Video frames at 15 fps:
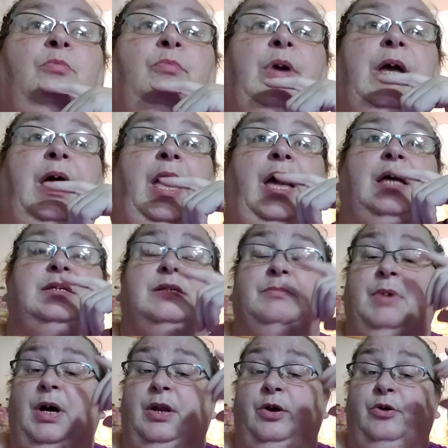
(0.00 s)
we had
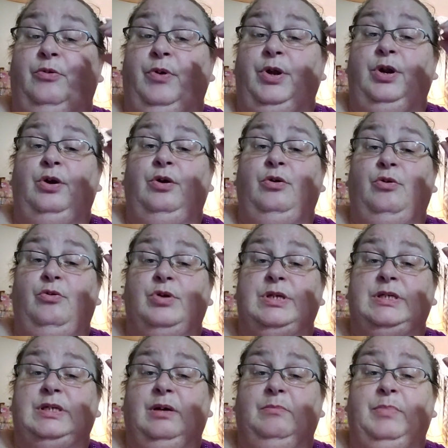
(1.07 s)
some kind of critter or
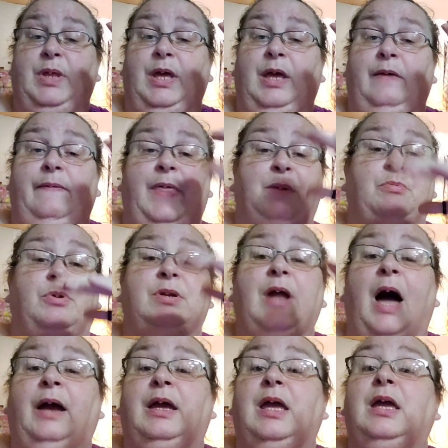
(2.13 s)
something they were
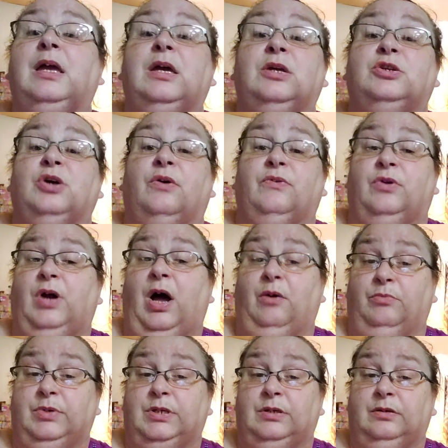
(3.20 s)
knocking each other
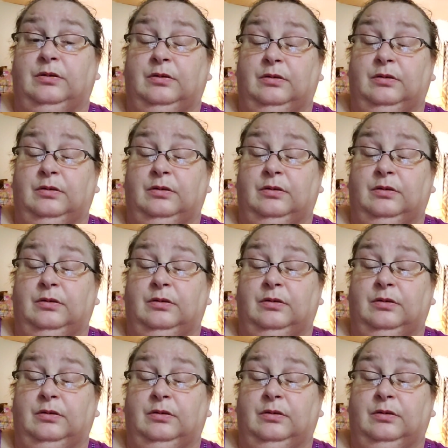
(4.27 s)
out